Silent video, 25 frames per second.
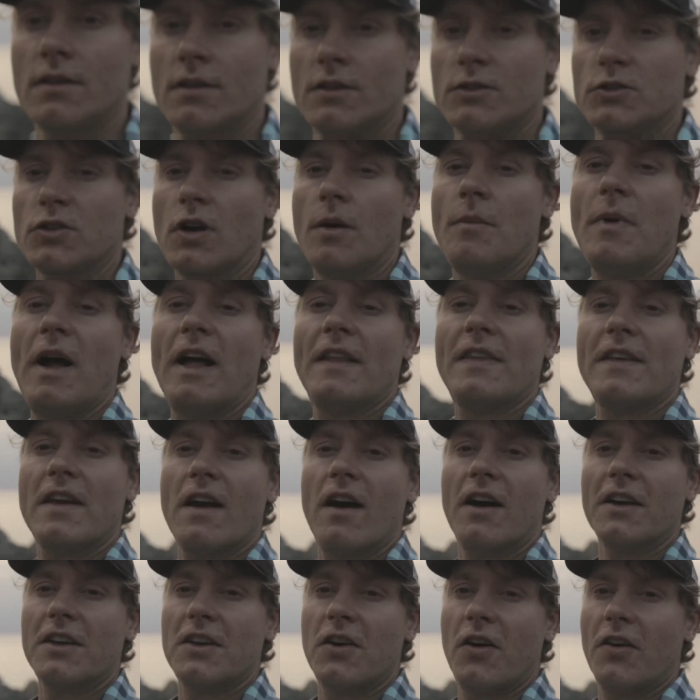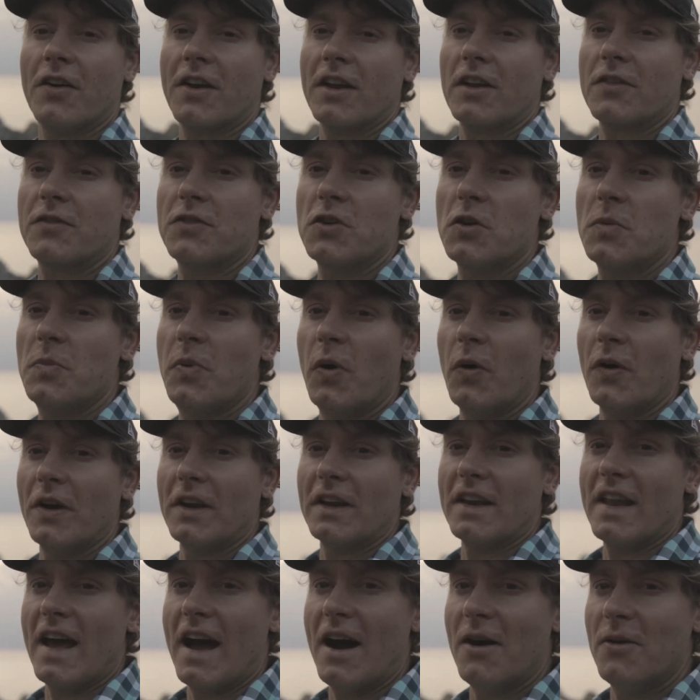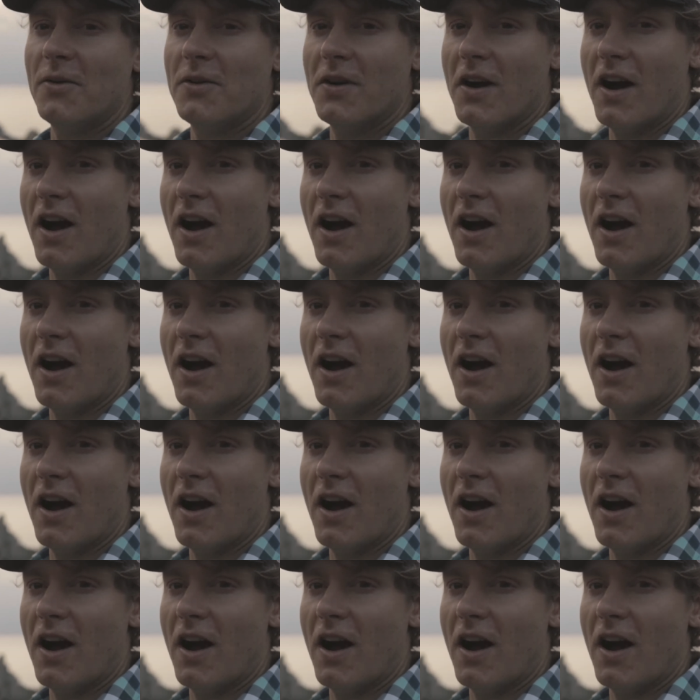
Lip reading: So I'm at the iconic viewpoint now,